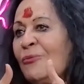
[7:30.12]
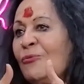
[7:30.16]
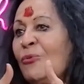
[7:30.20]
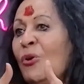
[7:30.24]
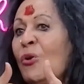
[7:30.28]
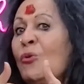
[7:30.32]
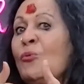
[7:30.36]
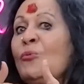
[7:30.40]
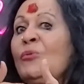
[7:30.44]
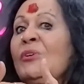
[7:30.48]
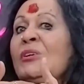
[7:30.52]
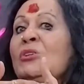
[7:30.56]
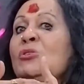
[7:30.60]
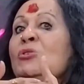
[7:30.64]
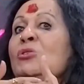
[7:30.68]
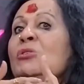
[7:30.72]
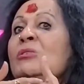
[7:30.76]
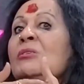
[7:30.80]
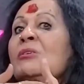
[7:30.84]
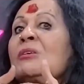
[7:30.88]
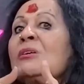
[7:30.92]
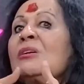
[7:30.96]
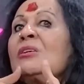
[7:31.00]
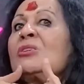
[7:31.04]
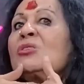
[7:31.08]
for
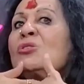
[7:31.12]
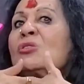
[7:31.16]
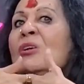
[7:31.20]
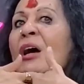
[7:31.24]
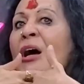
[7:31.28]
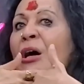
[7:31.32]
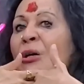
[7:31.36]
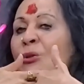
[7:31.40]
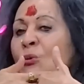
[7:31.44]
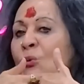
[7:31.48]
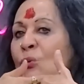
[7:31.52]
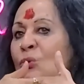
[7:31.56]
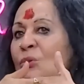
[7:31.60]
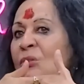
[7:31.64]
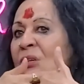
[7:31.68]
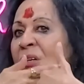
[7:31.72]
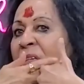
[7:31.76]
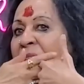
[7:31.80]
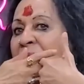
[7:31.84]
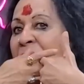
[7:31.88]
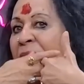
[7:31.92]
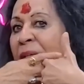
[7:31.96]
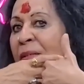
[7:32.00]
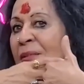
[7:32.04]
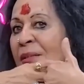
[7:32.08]
which sadhus
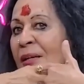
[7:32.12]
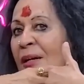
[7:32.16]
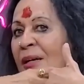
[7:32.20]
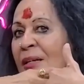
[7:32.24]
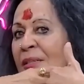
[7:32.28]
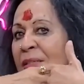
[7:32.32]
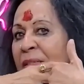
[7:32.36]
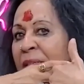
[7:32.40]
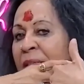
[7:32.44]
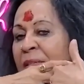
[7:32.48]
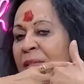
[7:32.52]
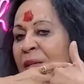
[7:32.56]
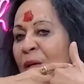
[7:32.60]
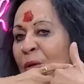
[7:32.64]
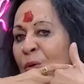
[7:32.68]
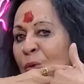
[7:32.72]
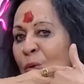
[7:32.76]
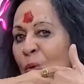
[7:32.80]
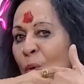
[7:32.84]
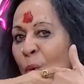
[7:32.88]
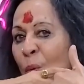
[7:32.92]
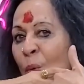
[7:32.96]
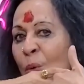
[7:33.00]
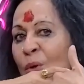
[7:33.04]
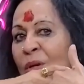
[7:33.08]
and sannyasis
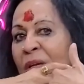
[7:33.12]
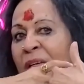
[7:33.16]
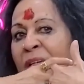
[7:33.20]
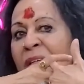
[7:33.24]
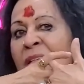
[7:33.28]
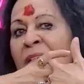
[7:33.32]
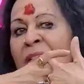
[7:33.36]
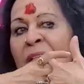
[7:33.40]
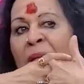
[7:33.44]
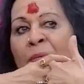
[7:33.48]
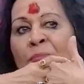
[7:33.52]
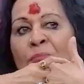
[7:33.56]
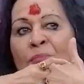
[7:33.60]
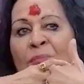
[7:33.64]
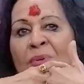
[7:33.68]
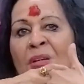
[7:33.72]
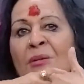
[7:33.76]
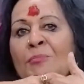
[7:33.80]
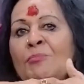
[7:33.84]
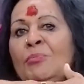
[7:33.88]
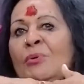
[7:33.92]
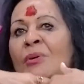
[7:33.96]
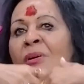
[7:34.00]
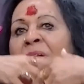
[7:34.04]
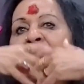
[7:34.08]
and yogis and
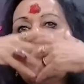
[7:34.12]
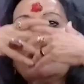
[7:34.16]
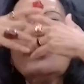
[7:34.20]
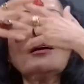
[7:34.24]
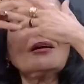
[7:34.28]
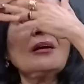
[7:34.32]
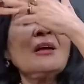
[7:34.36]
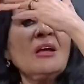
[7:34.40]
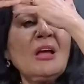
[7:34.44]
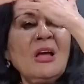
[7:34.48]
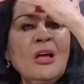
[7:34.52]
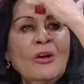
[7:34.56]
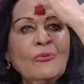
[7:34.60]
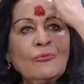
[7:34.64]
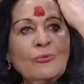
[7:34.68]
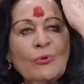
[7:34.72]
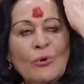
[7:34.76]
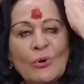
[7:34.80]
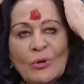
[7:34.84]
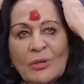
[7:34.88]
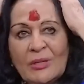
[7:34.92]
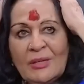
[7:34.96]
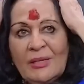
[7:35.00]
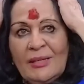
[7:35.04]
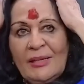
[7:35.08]
people are
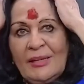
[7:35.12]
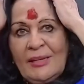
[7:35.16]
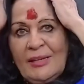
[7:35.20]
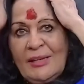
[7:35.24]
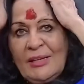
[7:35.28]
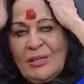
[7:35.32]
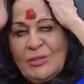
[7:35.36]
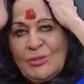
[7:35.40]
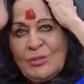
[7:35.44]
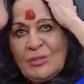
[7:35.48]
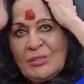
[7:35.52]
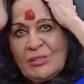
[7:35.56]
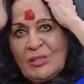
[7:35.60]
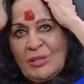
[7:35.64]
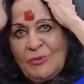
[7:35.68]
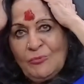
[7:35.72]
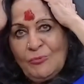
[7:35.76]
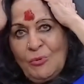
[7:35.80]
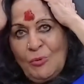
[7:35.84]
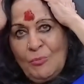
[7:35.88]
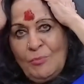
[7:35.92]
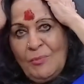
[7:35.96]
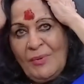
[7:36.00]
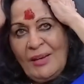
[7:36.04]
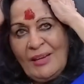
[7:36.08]
for ages and
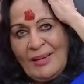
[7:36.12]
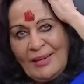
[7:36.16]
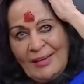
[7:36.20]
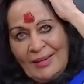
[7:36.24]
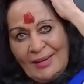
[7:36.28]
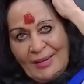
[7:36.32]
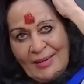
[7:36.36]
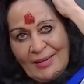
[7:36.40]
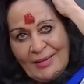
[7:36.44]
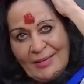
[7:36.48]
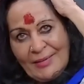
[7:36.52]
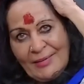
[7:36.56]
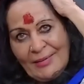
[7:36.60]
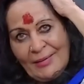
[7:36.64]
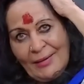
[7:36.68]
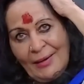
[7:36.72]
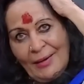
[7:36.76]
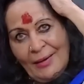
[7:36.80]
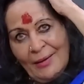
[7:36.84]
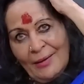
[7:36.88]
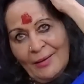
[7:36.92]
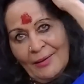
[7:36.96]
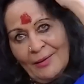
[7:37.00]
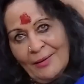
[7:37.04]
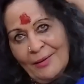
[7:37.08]
for
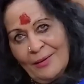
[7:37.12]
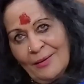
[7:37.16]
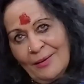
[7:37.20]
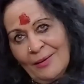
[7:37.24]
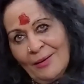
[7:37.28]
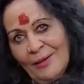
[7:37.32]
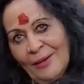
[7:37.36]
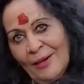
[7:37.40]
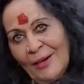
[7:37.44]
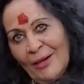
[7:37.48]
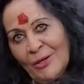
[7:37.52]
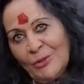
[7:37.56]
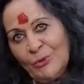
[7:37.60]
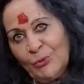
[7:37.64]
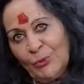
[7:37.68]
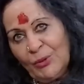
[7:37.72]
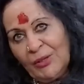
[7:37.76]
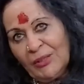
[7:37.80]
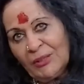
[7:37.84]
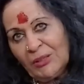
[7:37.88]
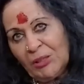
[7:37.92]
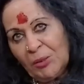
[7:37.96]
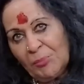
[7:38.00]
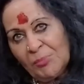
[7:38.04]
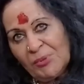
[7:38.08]
millennia are
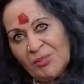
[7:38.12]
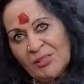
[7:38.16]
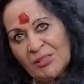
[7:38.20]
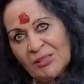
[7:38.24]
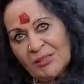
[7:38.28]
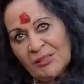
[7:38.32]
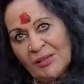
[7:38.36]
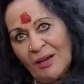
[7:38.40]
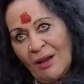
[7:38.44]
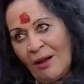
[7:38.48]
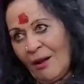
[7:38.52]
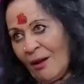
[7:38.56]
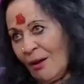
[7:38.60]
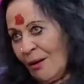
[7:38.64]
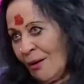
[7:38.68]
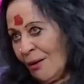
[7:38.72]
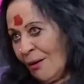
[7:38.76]
doing tapasya.